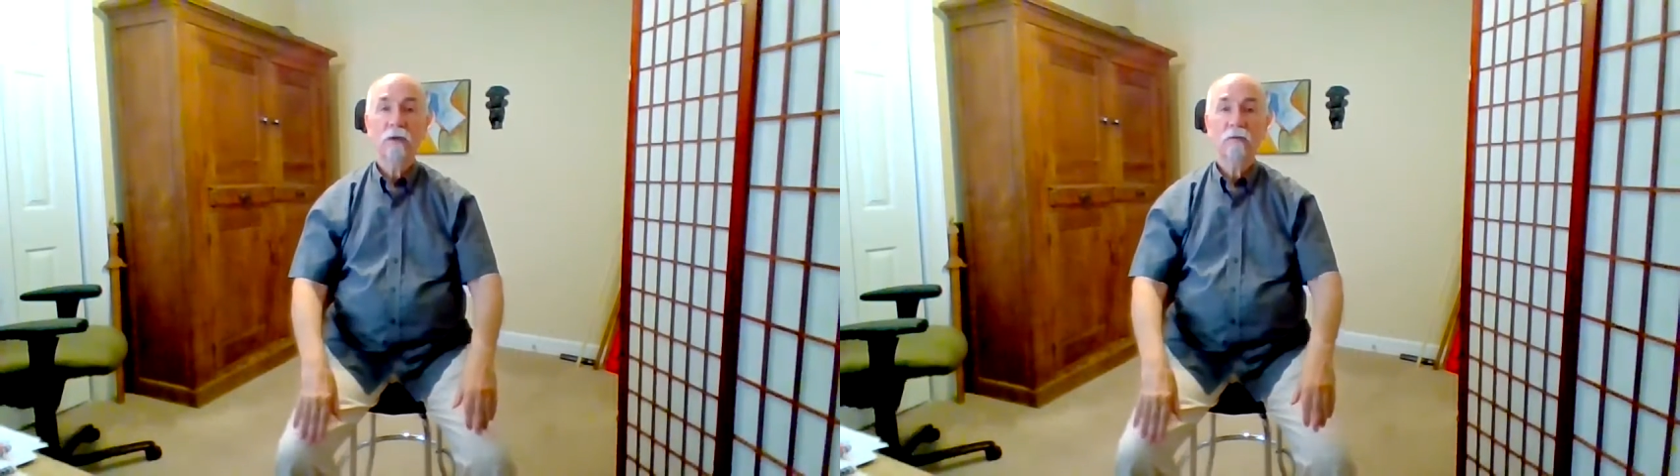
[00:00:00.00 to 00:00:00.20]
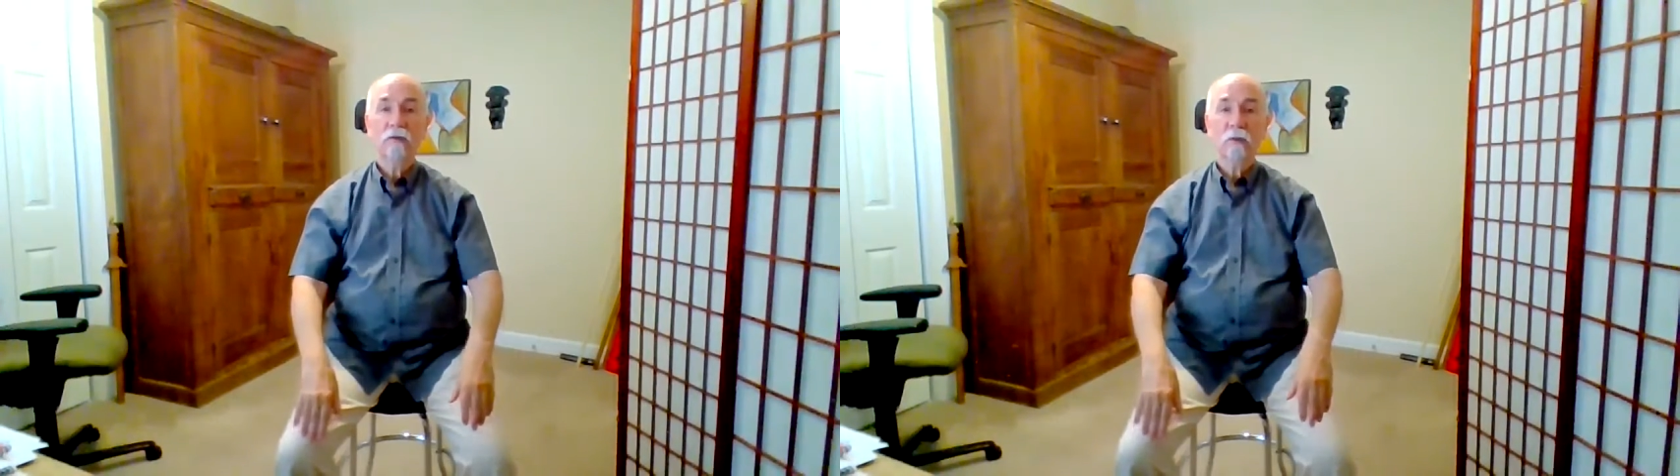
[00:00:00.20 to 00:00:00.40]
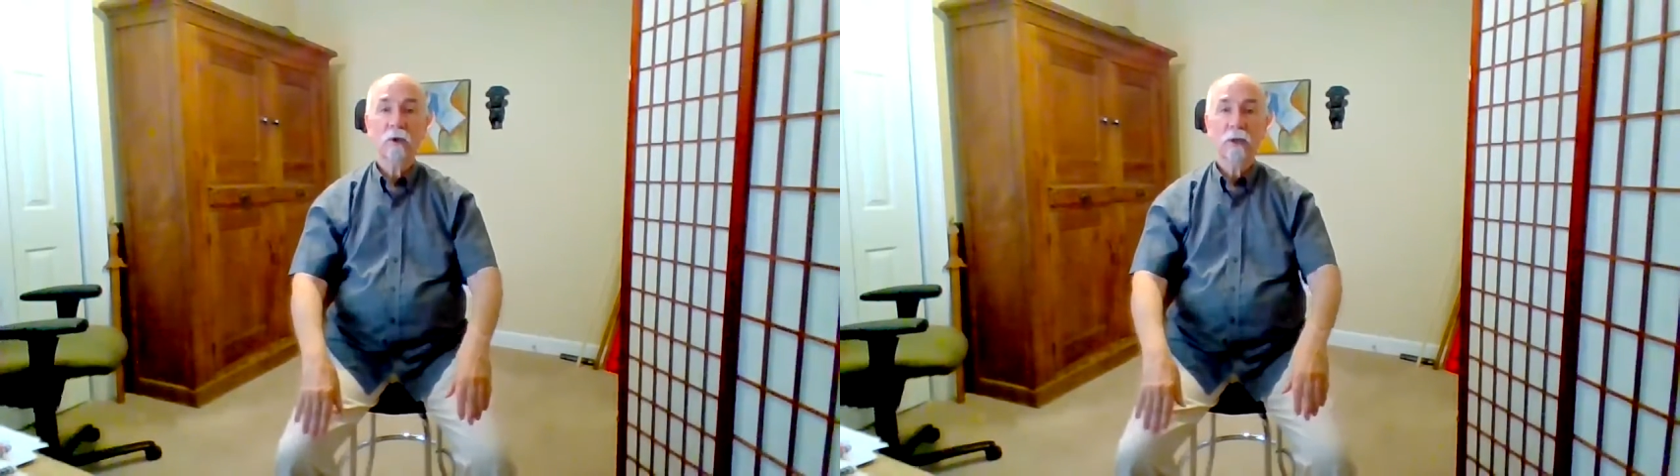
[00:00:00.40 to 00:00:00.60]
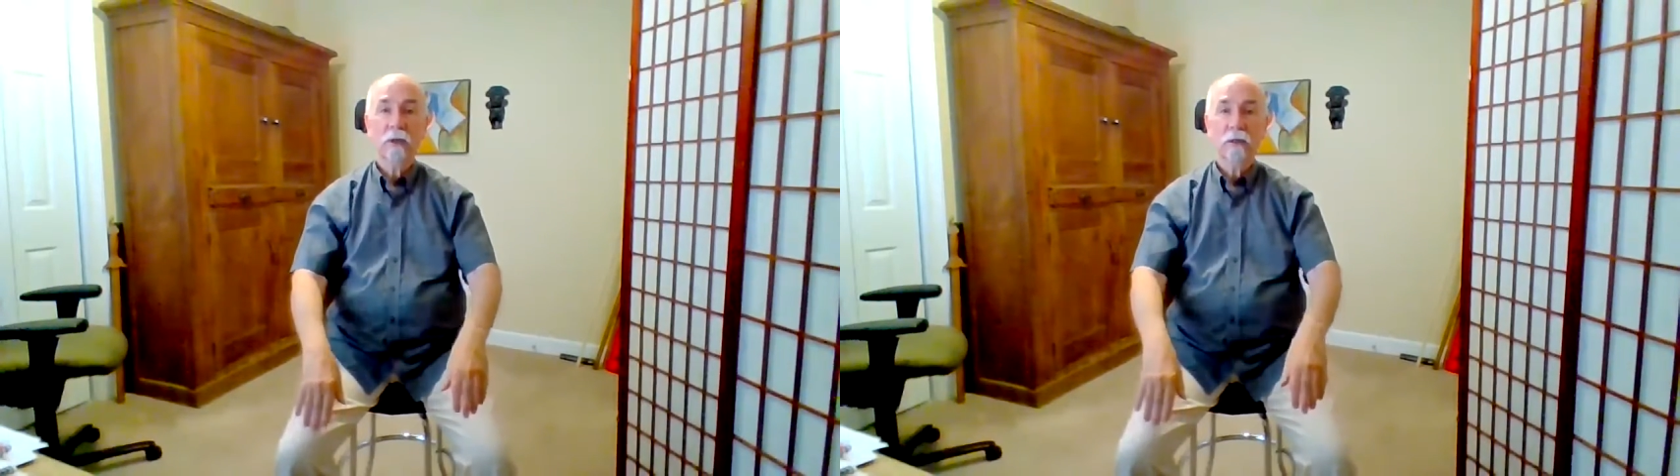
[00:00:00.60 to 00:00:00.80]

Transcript: comfortably.